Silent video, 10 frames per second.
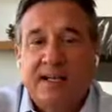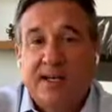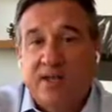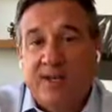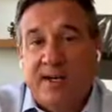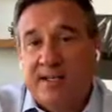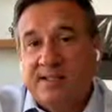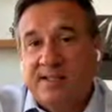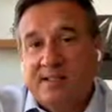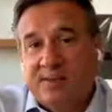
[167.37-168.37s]

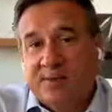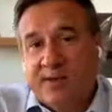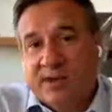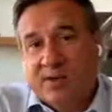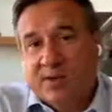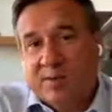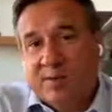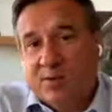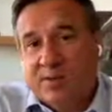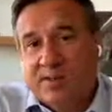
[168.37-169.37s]
ingredients into an outcome
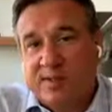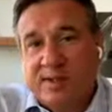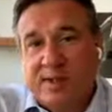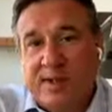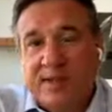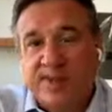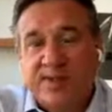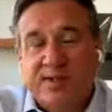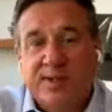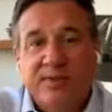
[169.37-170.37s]
that works best
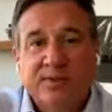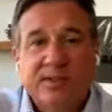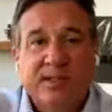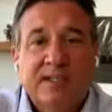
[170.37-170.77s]
for you.